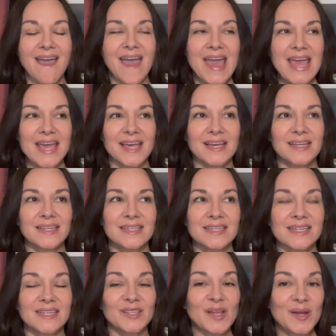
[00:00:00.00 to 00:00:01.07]
And
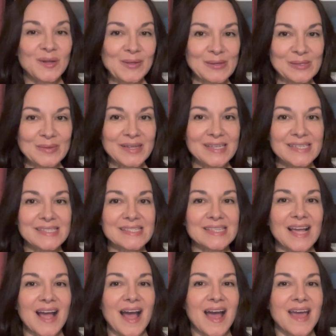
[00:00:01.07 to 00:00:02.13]
a lot of those ways
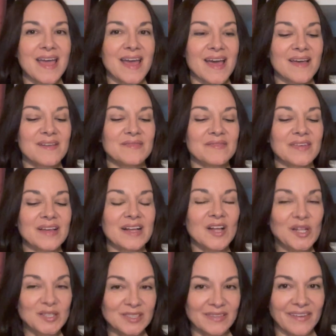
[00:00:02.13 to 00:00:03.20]
I have
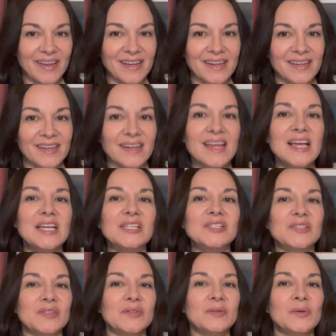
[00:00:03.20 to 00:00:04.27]
cultivated
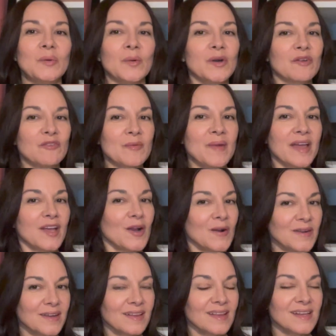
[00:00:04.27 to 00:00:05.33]
to work for my
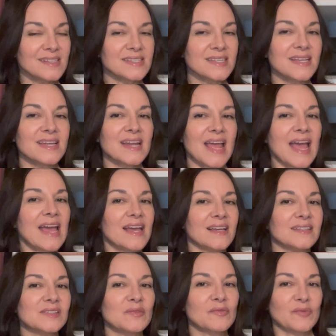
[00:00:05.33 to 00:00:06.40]
current closet
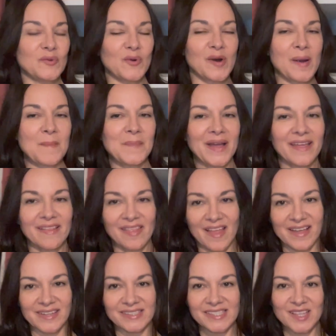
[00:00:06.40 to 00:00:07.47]
and for my
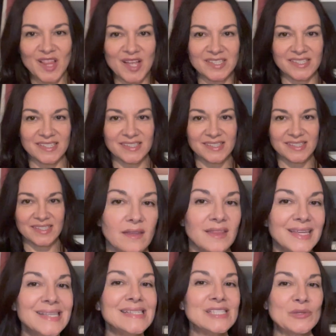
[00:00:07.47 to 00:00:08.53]
clients' closets.
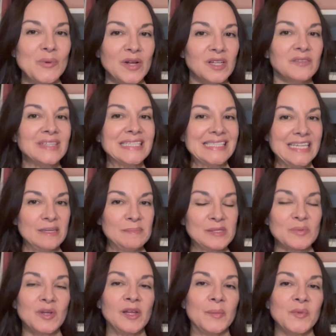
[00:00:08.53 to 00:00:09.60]
These 12 tips will
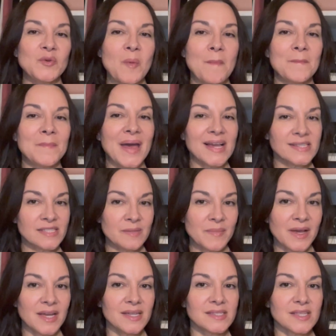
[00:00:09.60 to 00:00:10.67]
help you
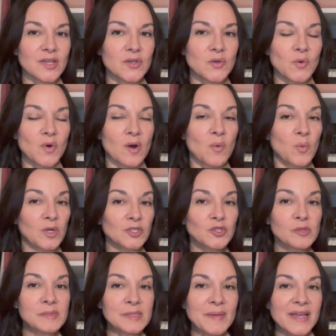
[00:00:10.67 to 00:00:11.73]
maximize your wardrobe
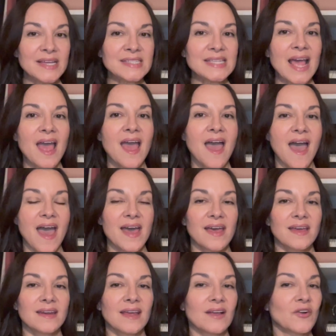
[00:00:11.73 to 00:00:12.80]
space
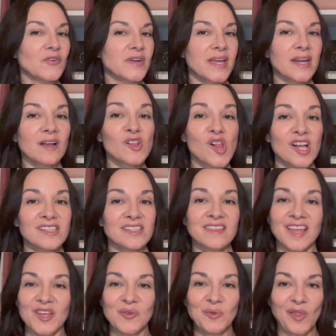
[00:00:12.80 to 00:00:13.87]
and create a closet
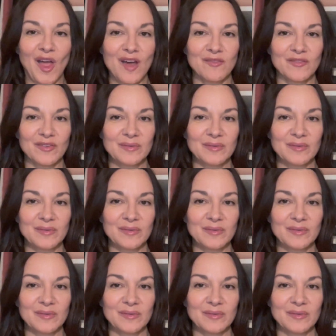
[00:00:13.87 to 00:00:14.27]
that you love.